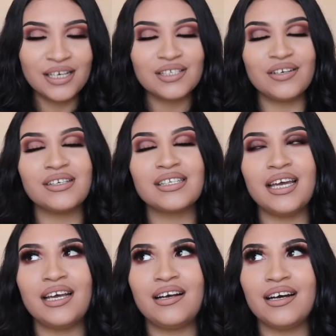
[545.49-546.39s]
So I was
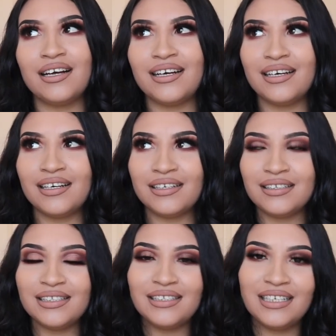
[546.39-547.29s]
like,
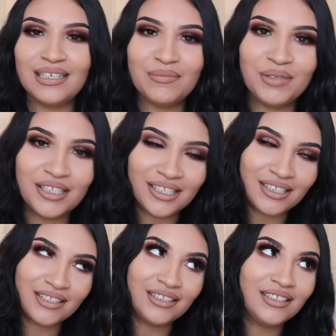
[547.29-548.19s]
god damn
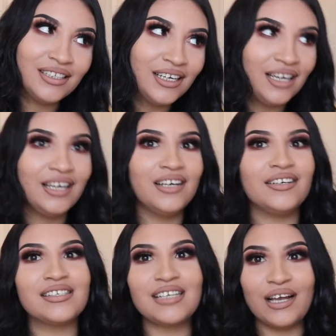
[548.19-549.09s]
it.
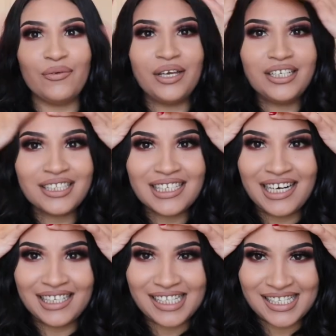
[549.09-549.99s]
I was like, we just
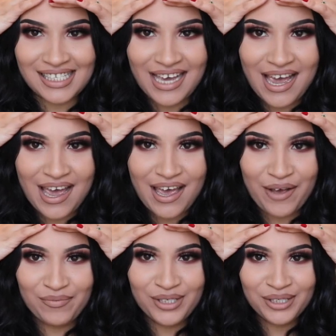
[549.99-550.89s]
got
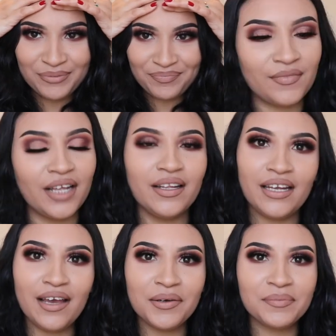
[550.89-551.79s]
scammed. And then,
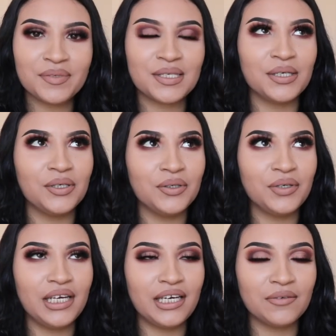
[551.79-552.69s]
yeah, so
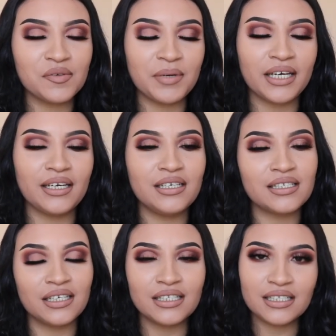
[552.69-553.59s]
he comes back, and he
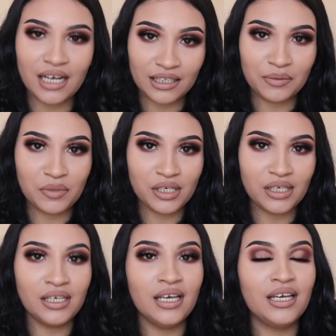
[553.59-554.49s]
starts telling
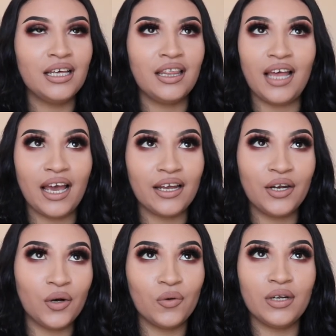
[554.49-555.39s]
me that,
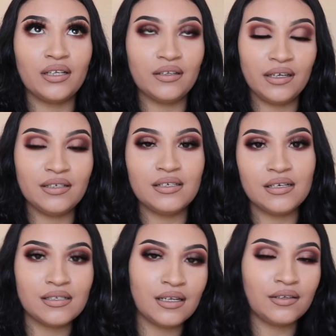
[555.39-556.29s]
no, like, the lady
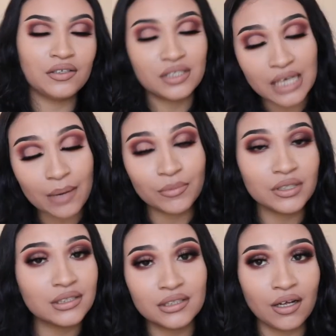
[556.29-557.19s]
says that they're
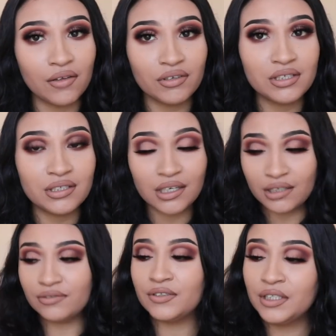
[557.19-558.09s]
scammers and all this
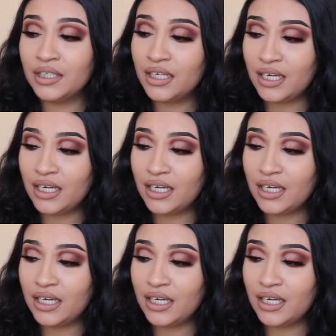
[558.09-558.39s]
stuff.